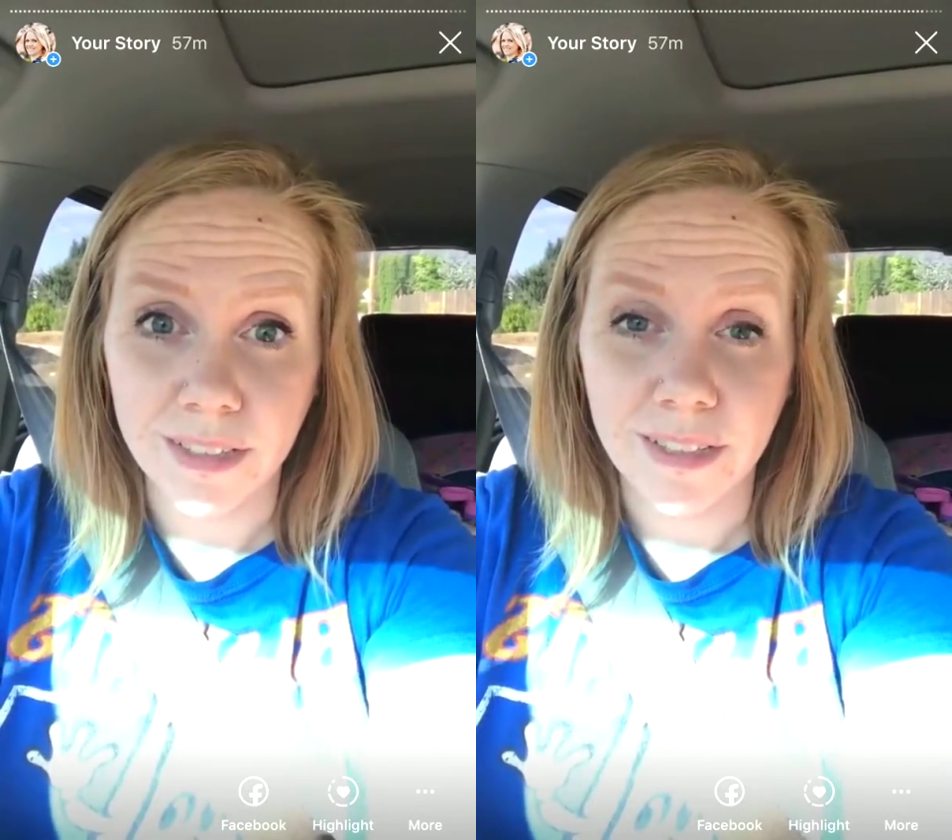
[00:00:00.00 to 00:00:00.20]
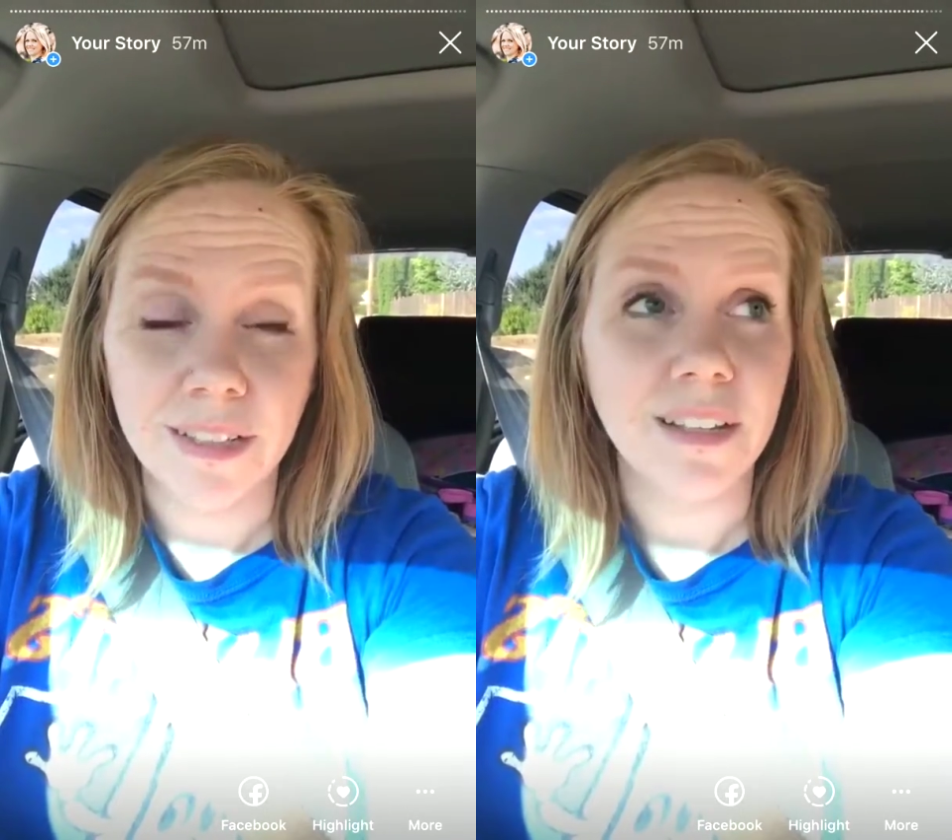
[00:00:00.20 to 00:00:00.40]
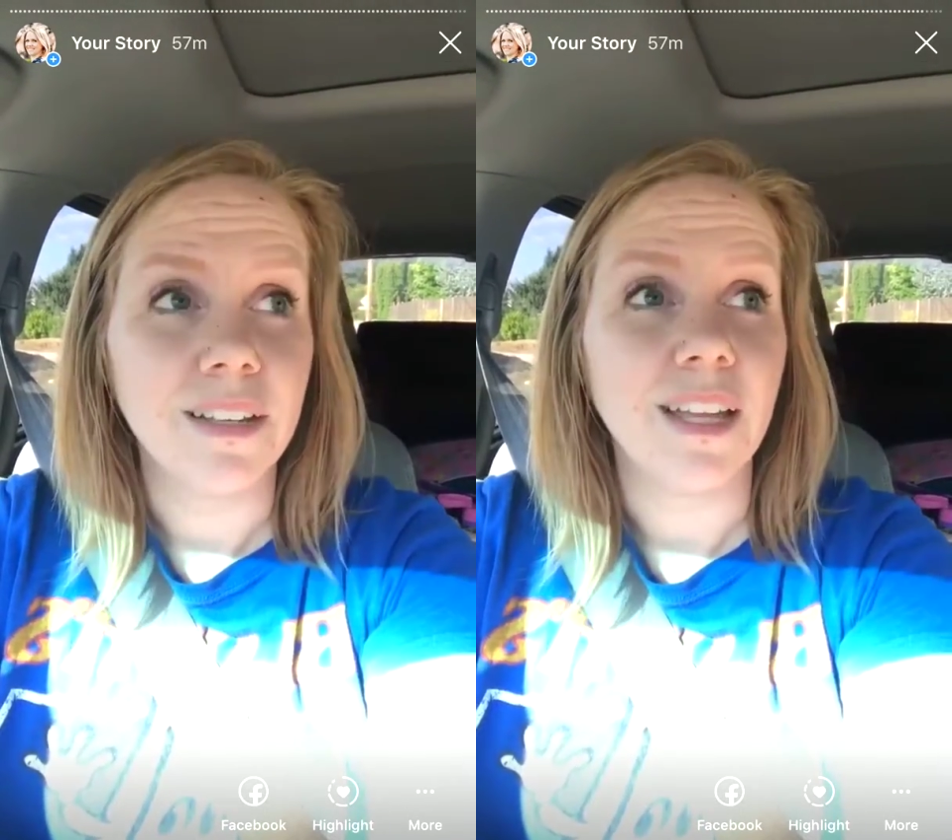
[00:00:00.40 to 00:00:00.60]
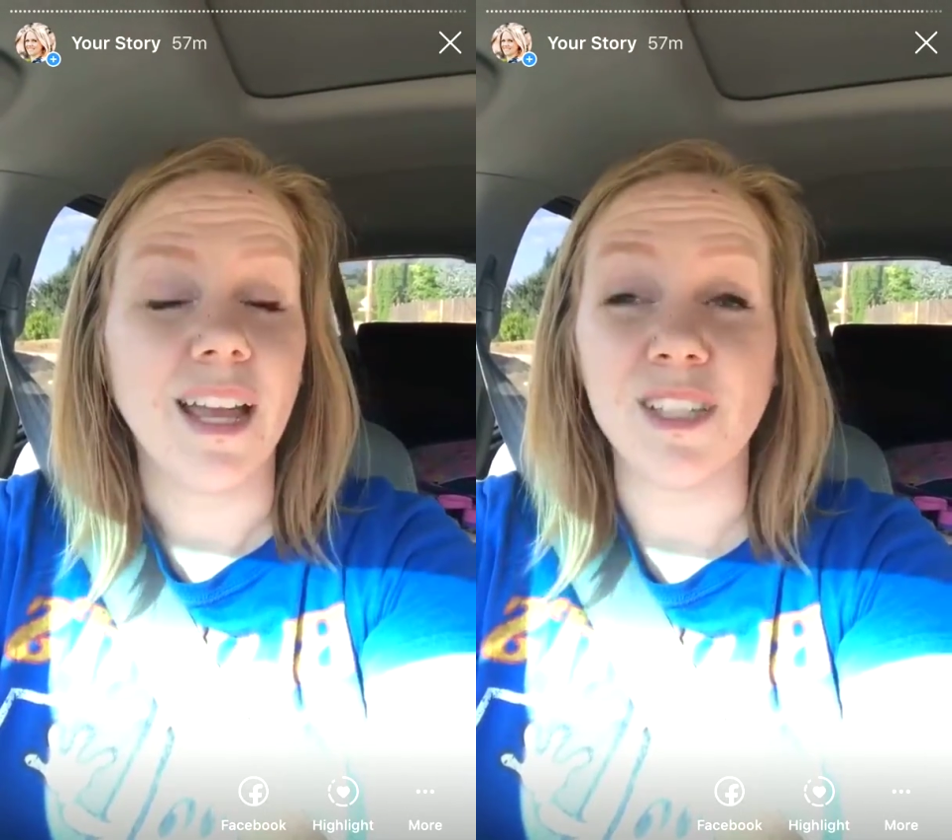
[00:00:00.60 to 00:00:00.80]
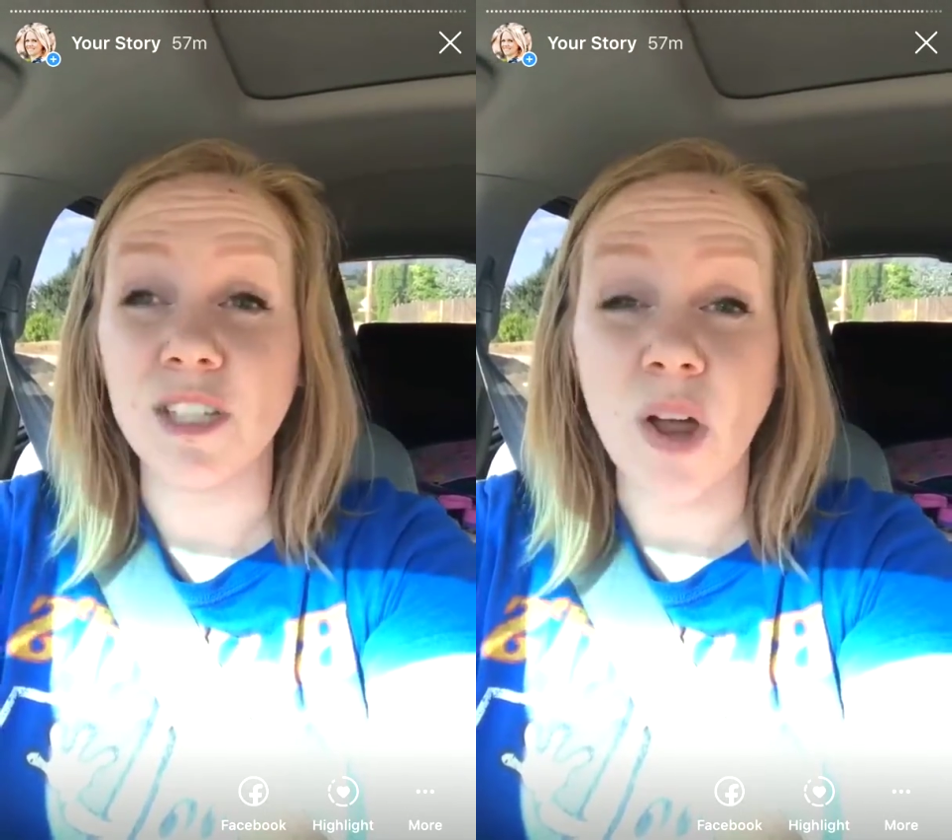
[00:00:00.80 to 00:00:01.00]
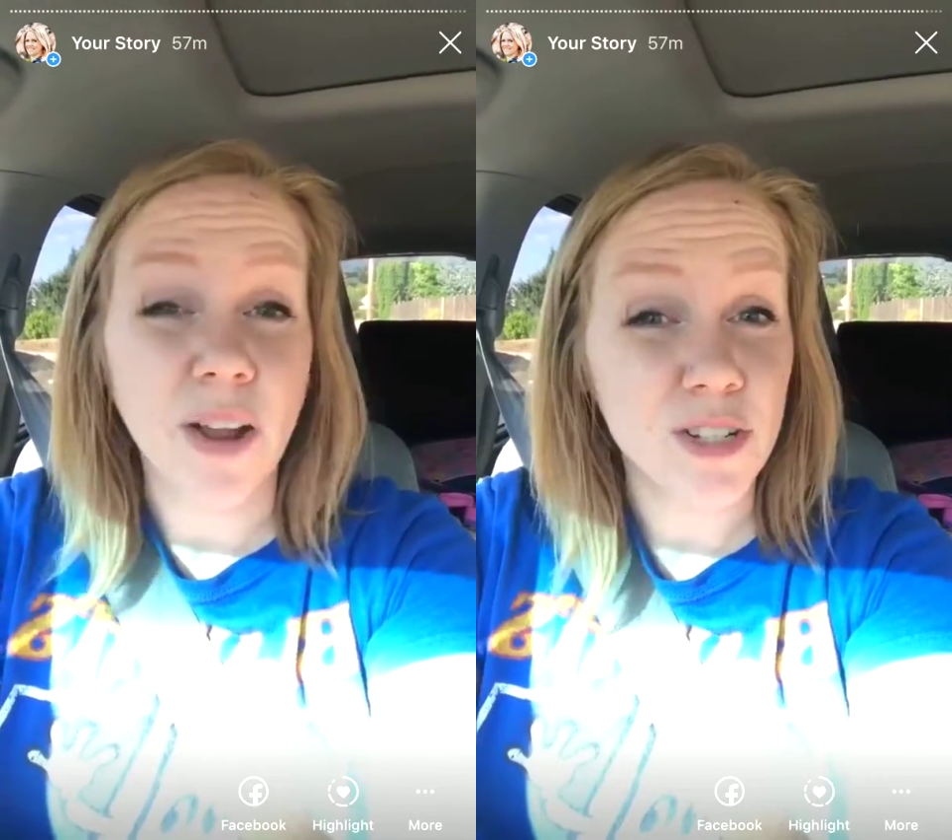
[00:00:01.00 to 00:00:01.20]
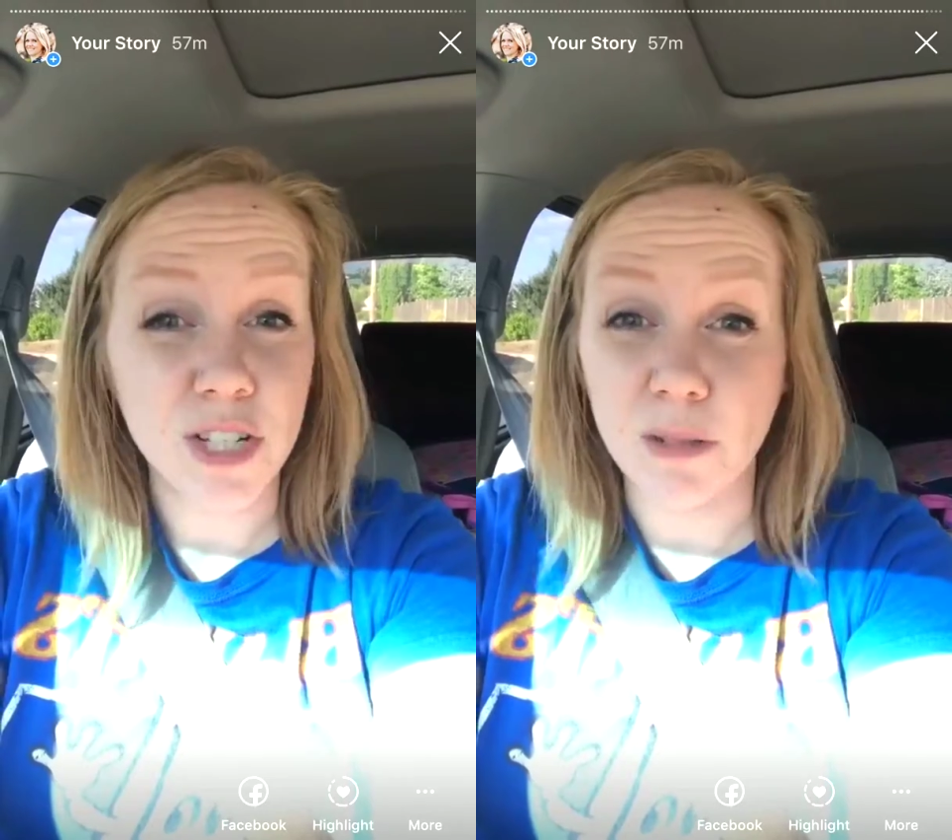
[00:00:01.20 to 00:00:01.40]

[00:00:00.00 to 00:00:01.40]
It's not just bad